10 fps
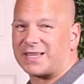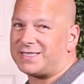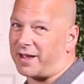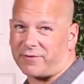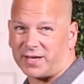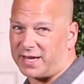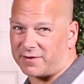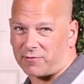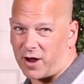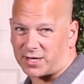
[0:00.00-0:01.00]
Definitely get
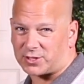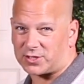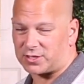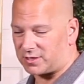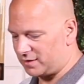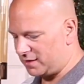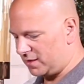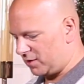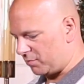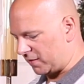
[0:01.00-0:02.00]
fresh,
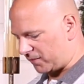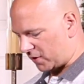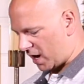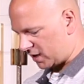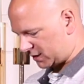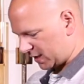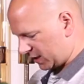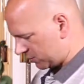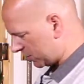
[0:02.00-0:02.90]
but for our sakes, we're